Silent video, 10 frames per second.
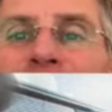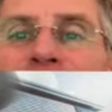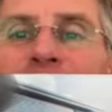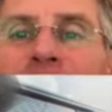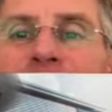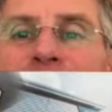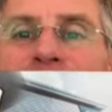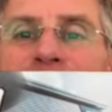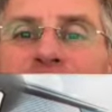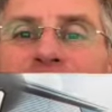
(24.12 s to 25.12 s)
And so
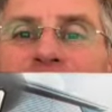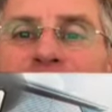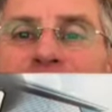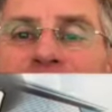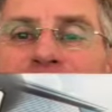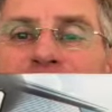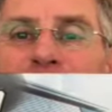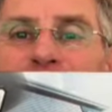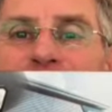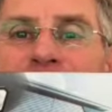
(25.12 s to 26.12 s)
it's a
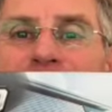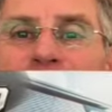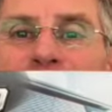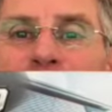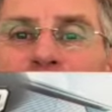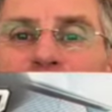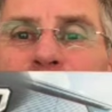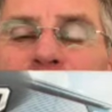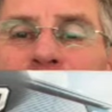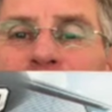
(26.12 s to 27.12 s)
couple of cars that I've built
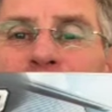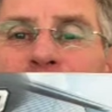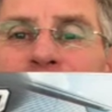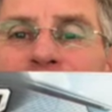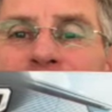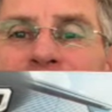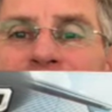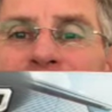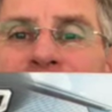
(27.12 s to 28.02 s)
recently.